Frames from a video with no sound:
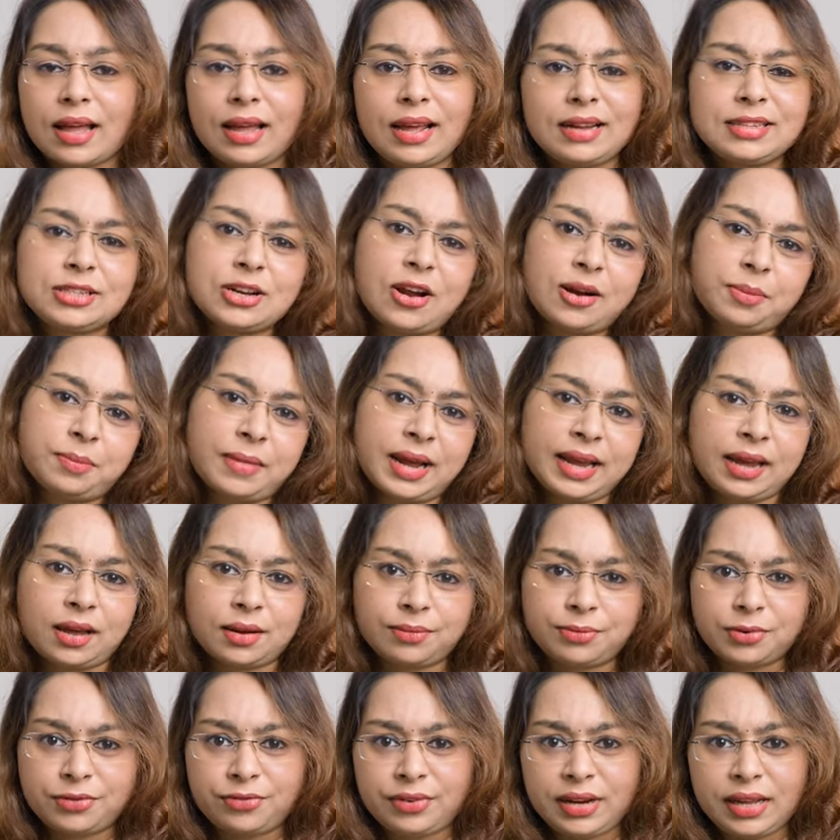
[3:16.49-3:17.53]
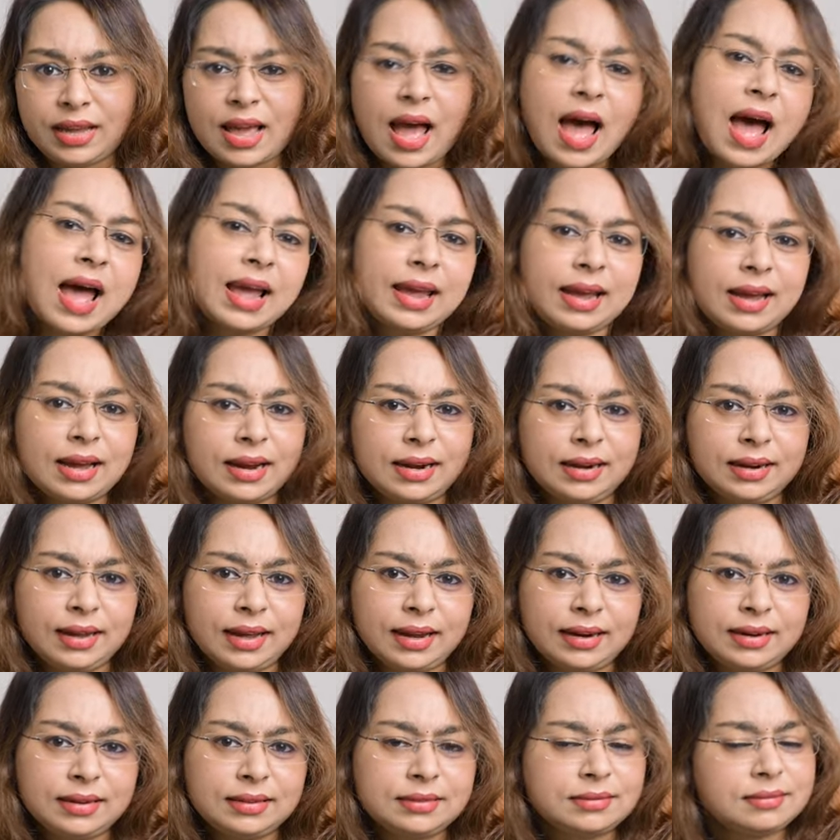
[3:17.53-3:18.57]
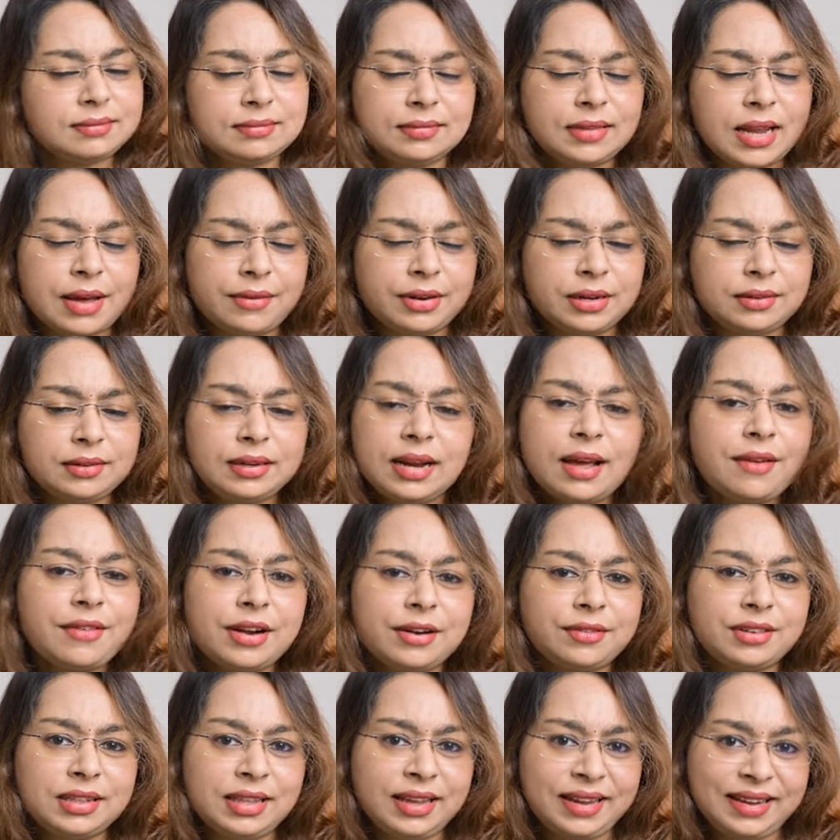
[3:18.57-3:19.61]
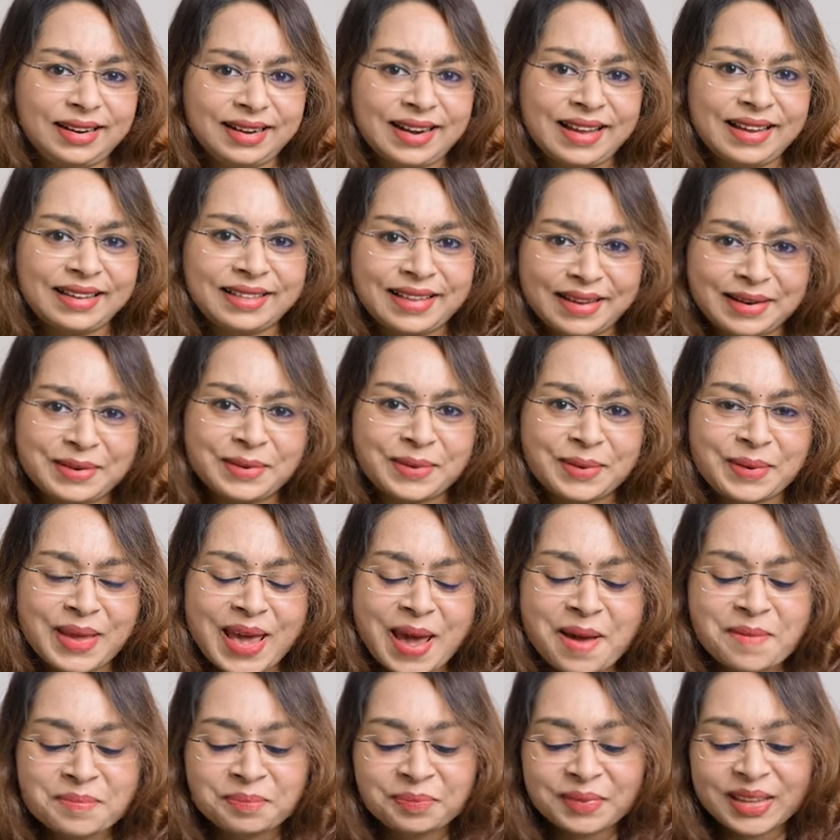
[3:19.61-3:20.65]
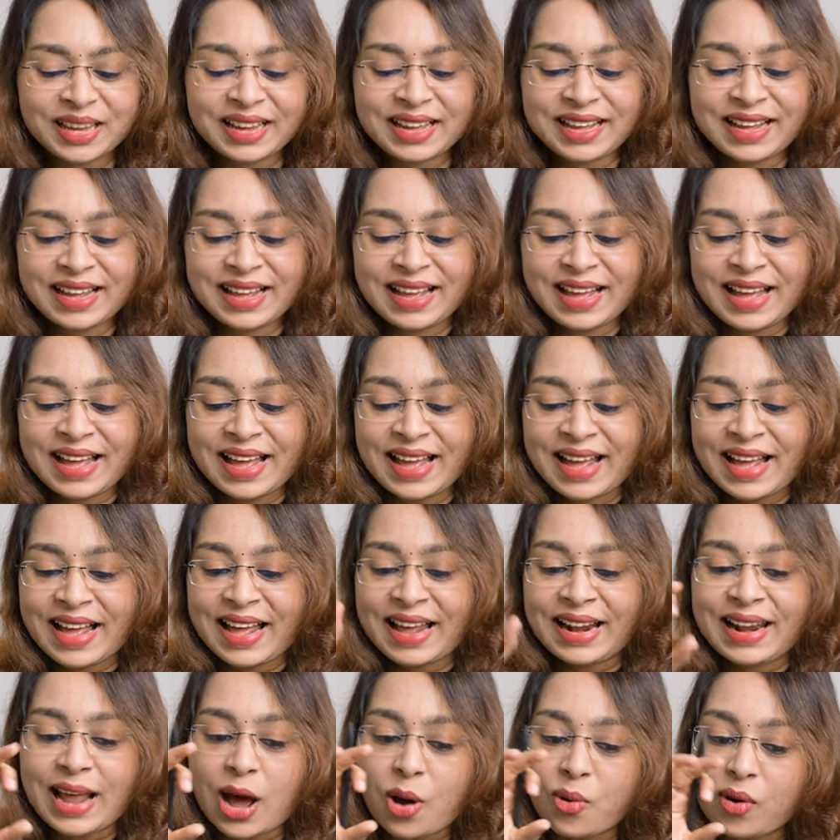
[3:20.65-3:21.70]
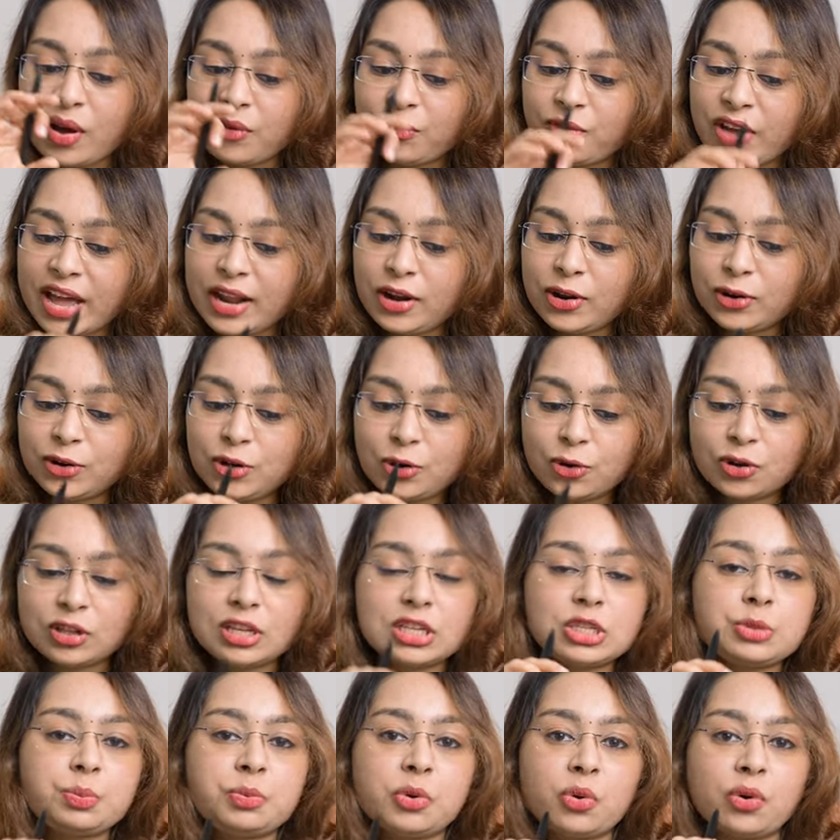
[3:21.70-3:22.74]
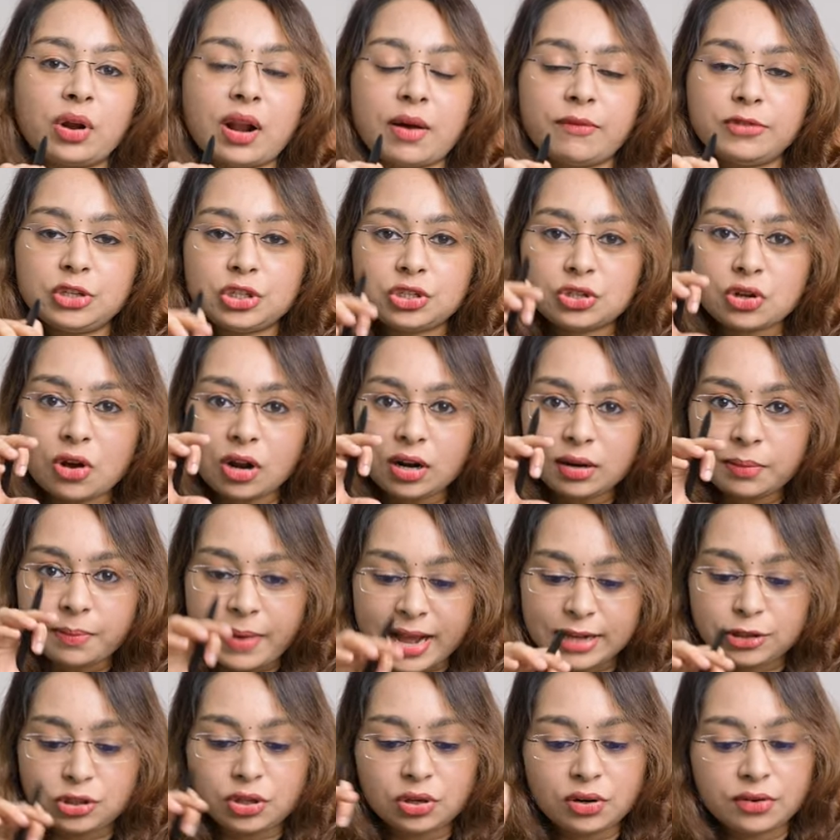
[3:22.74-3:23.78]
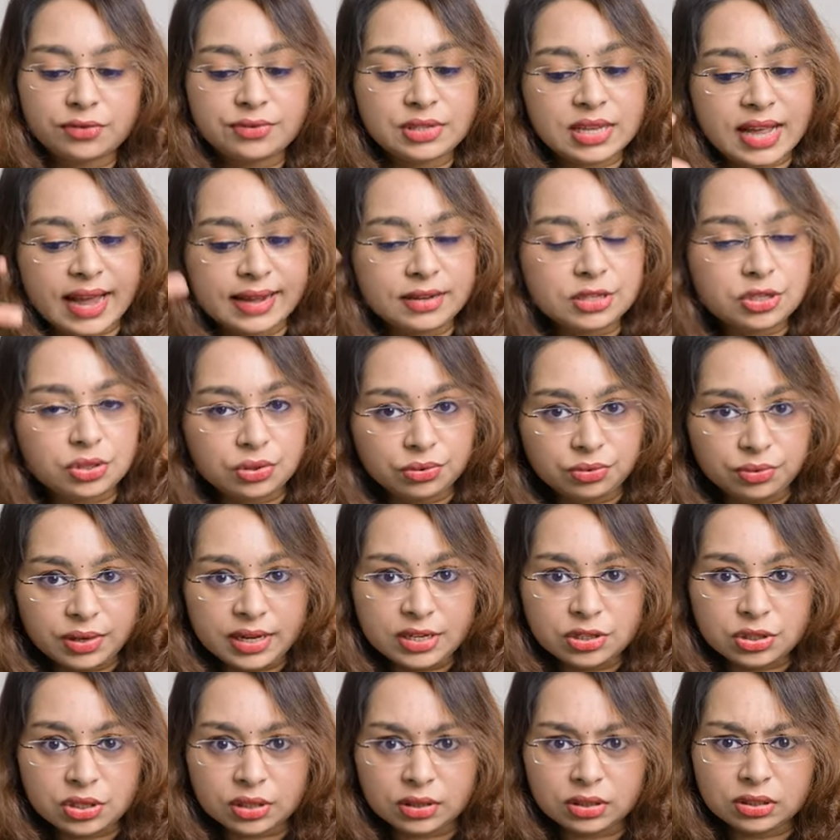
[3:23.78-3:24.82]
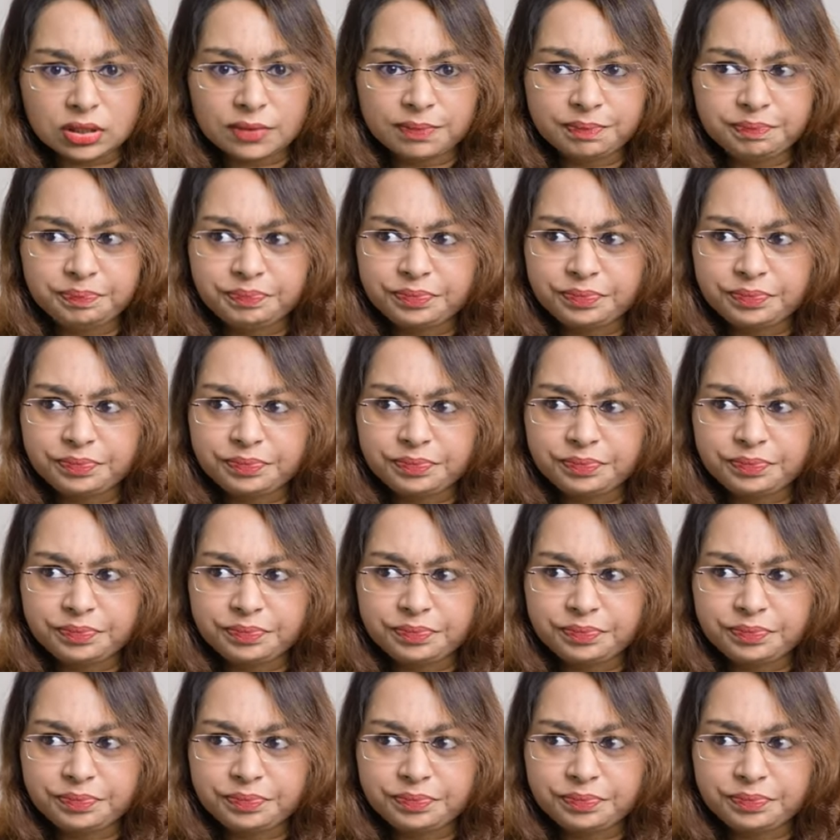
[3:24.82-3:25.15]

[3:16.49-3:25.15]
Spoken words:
it's not my cup of tea. I can't get it. Never, never ever think like that, okay? Now, when you do this program, which is called Bachelor of Science Research,